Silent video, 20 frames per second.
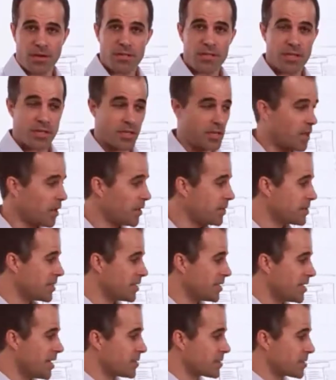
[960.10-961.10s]
Our technology
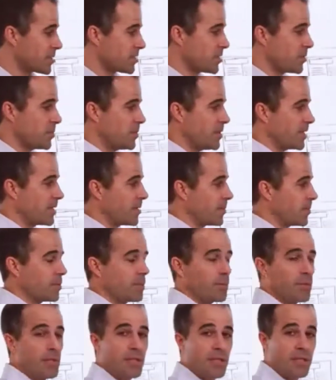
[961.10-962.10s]
allows us to be
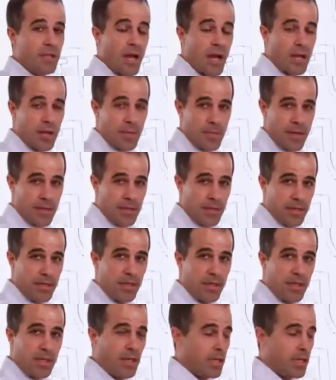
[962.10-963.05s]
completely automated,